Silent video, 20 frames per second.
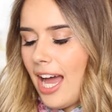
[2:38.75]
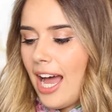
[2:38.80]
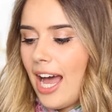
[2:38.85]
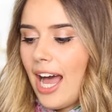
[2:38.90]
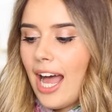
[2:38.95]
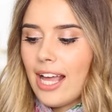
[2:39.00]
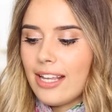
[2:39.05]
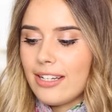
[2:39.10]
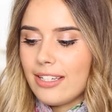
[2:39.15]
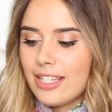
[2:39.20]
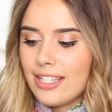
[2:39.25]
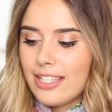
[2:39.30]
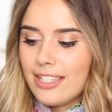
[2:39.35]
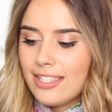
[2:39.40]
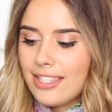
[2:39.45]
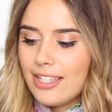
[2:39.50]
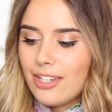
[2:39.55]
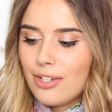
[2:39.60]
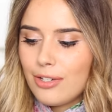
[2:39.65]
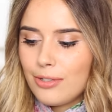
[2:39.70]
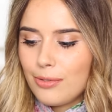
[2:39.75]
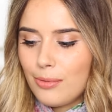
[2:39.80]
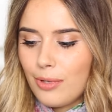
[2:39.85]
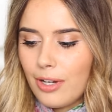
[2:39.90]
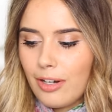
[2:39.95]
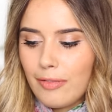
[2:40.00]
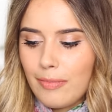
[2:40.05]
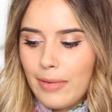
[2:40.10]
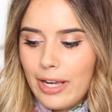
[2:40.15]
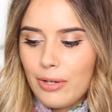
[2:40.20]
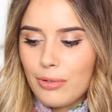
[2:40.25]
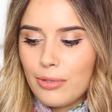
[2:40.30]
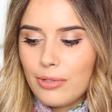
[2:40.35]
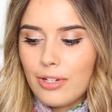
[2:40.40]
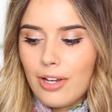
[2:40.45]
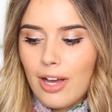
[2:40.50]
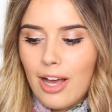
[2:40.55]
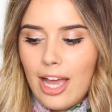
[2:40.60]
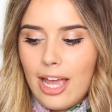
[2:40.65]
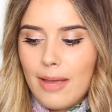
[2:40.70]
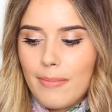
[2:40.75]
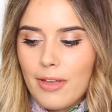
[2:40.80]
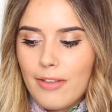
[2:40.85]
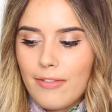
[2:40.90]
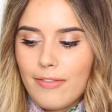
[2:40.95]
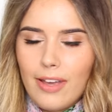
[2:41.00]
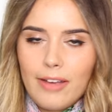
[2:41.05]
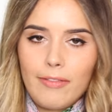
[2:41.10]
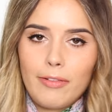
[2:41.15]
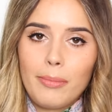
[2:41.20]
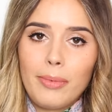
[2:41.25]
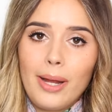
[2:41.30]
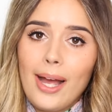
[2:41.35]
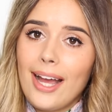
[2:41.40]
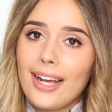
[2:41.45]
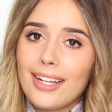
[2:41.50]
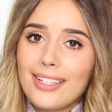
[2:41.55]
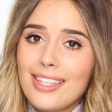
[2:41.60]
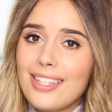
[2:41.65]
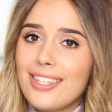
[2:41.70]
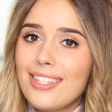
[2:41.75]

and it's still one of my all-time favourite bags.